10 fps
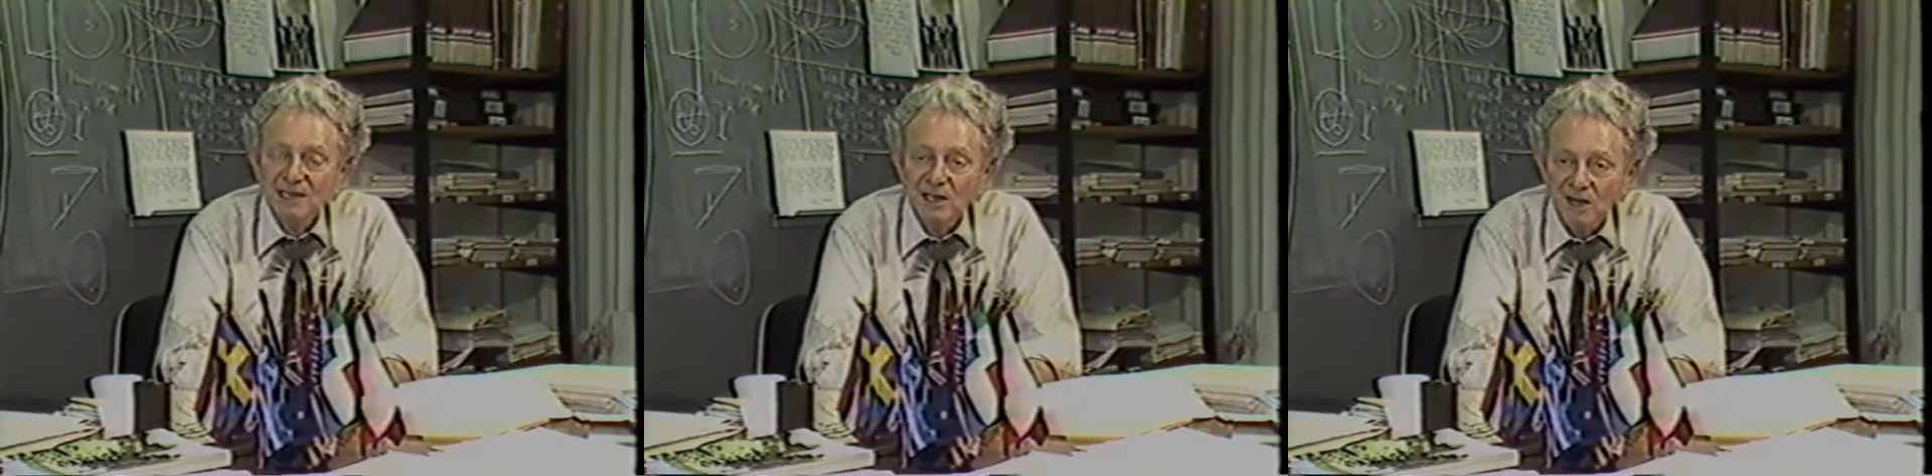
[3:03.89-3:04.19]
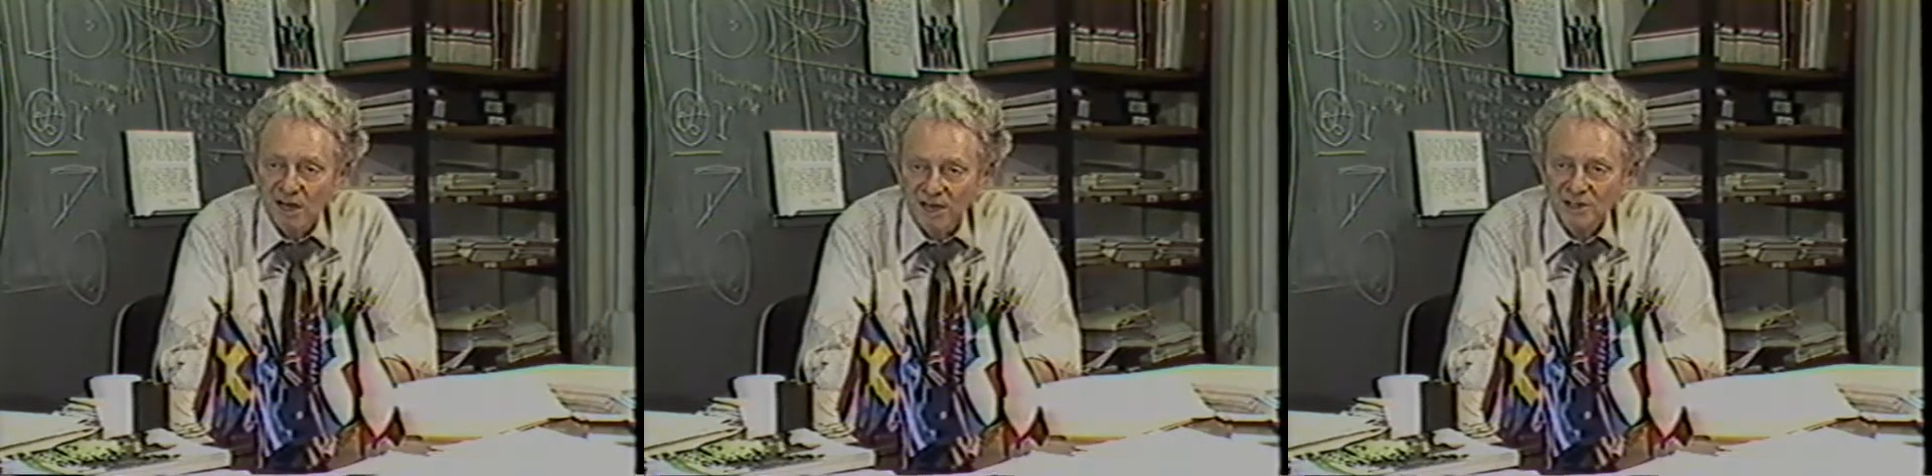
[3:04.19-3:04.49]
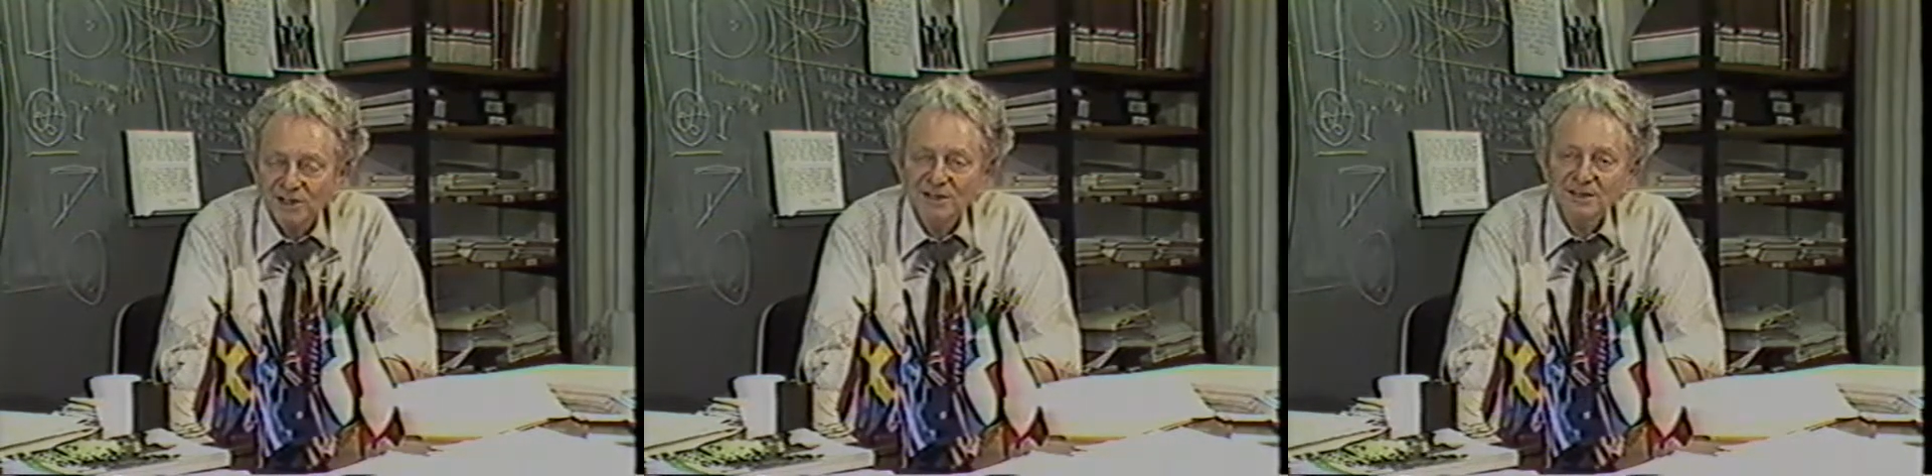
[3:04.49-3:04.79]

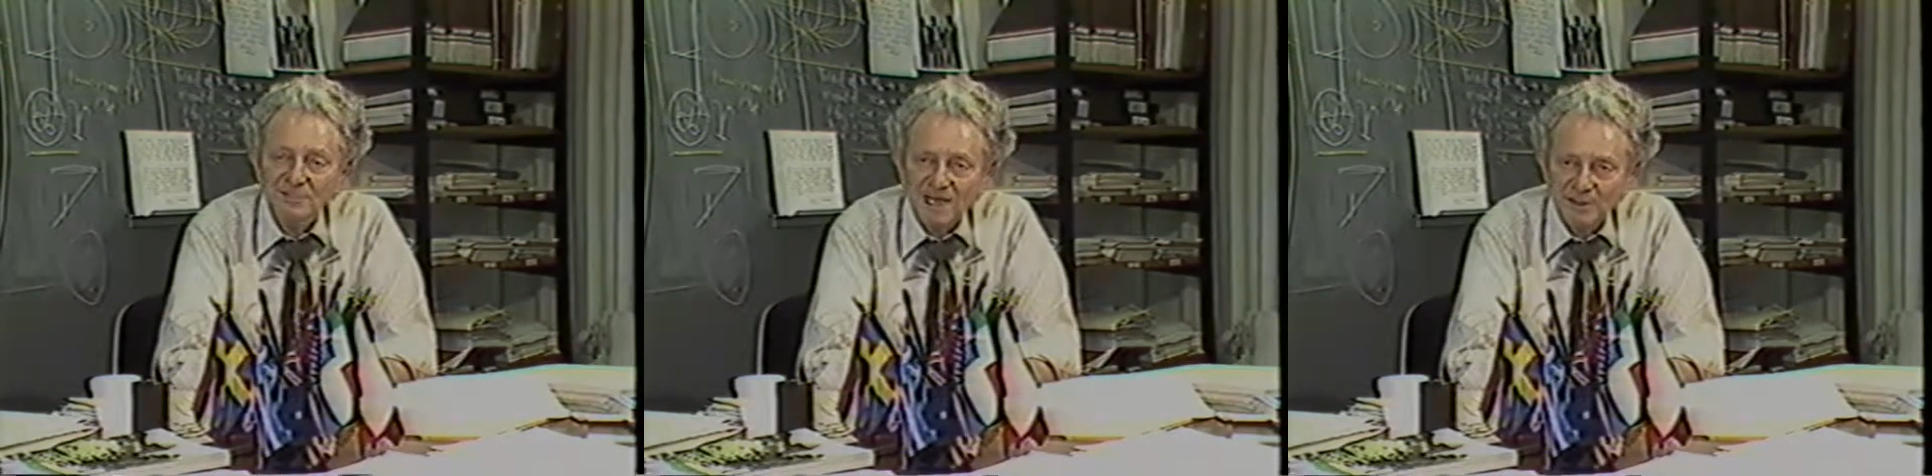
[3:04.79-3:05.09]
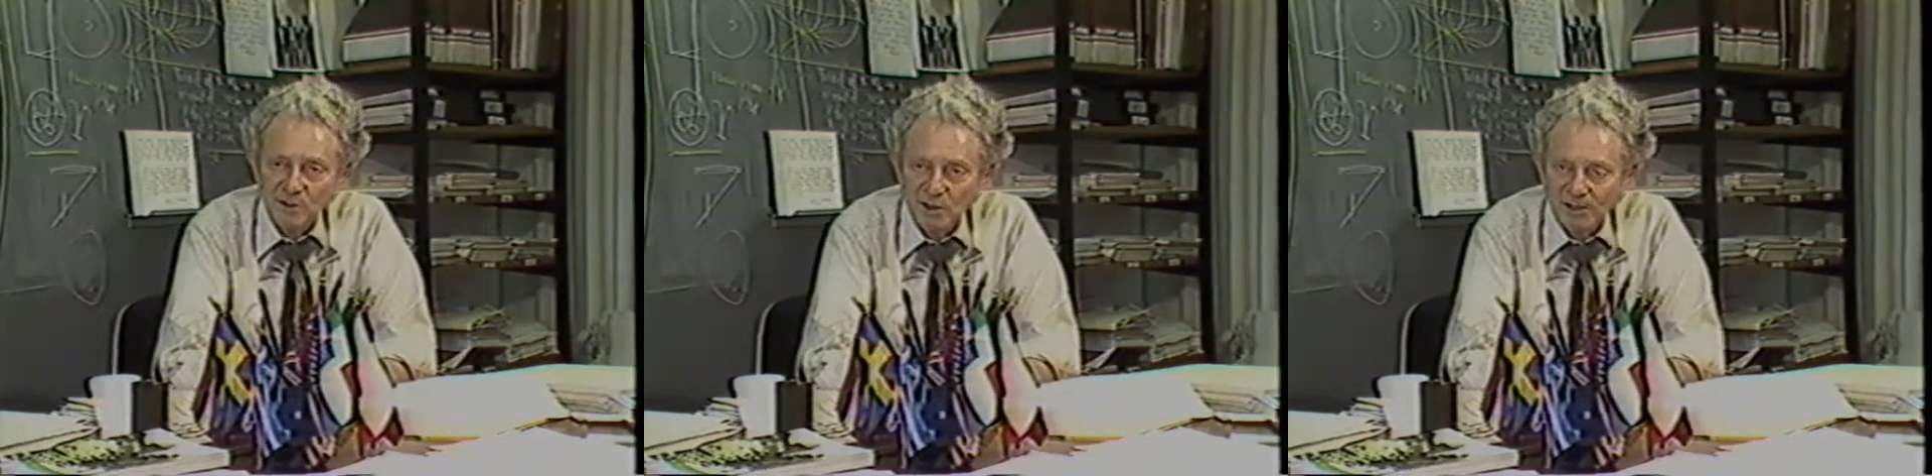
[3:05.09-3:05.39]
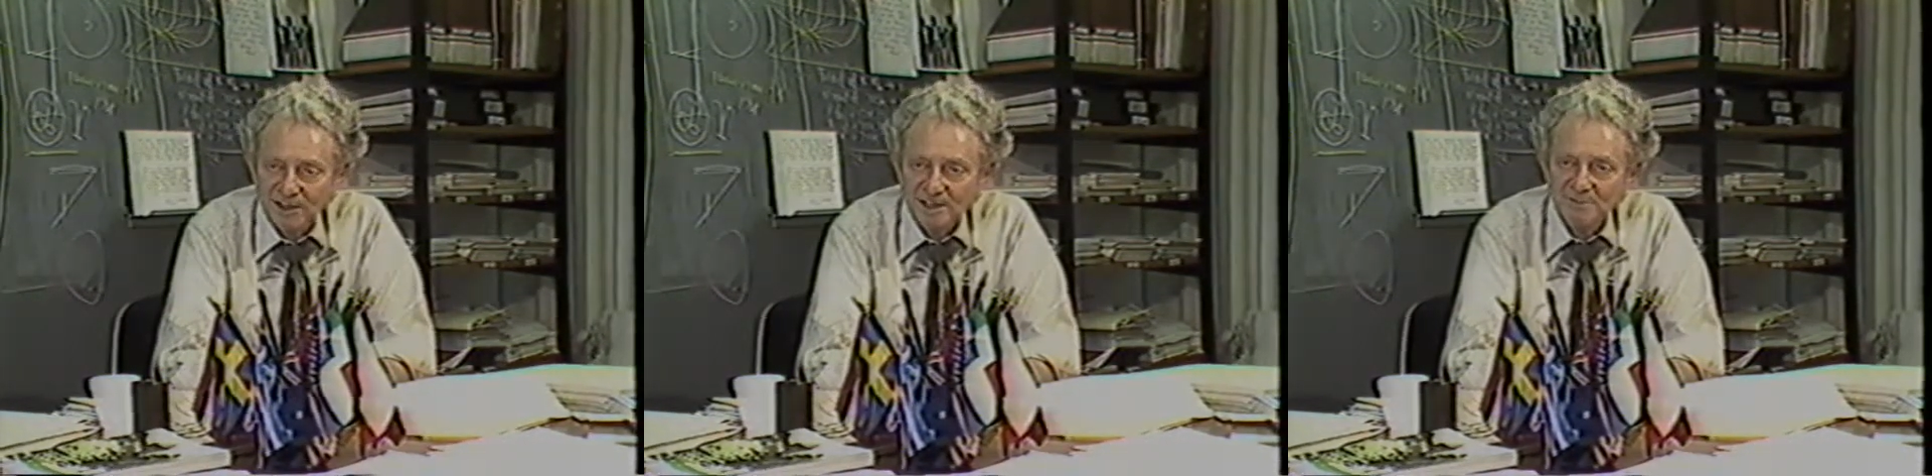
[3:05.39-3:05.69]
enlarge the
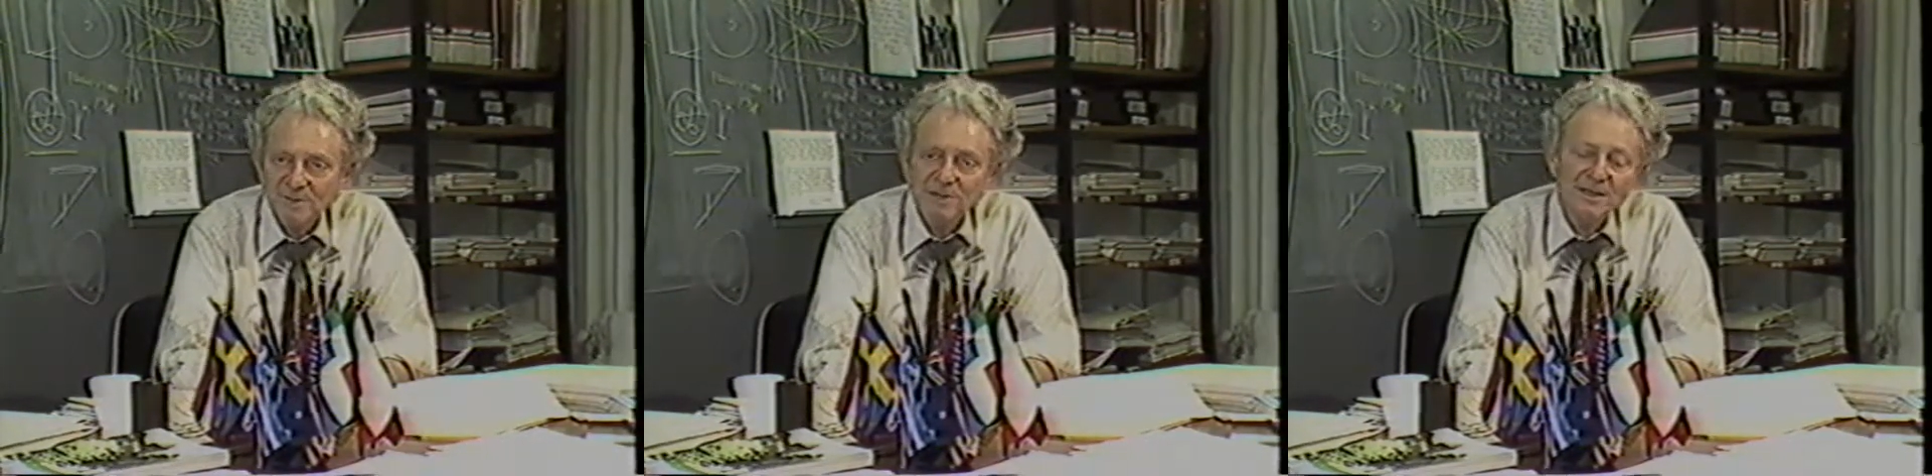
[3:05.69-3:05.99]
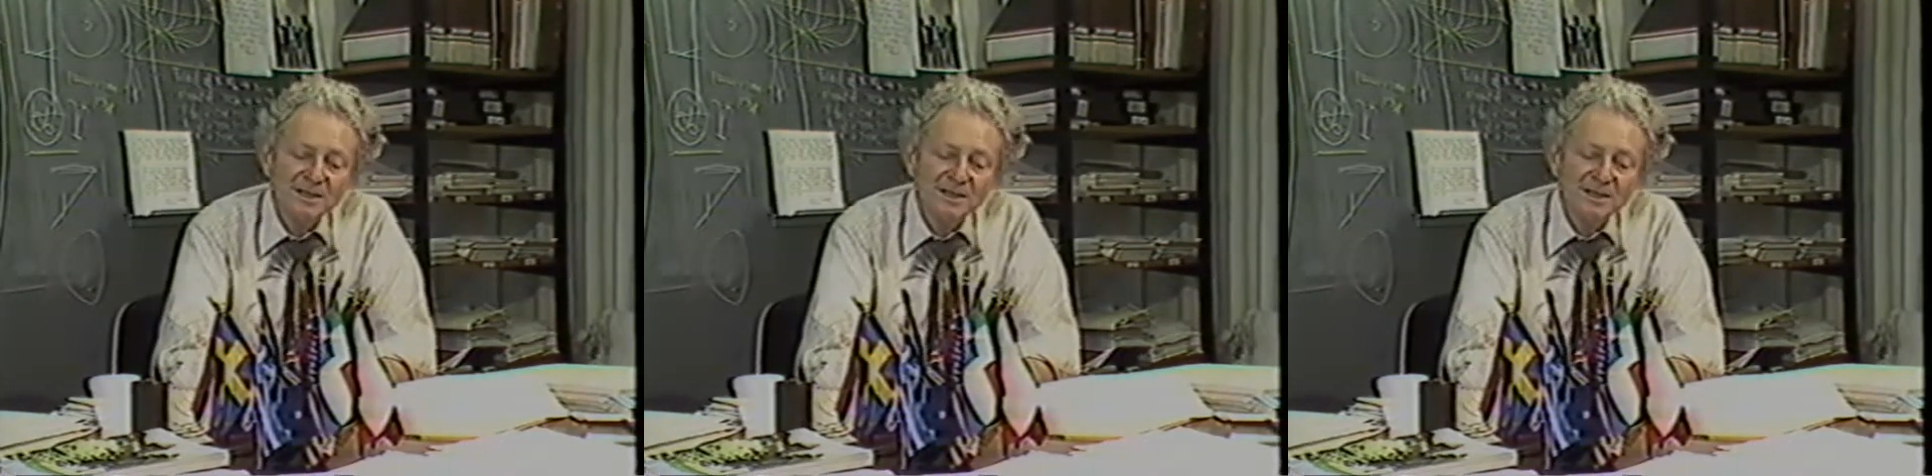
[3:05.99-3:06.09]
microorganisms.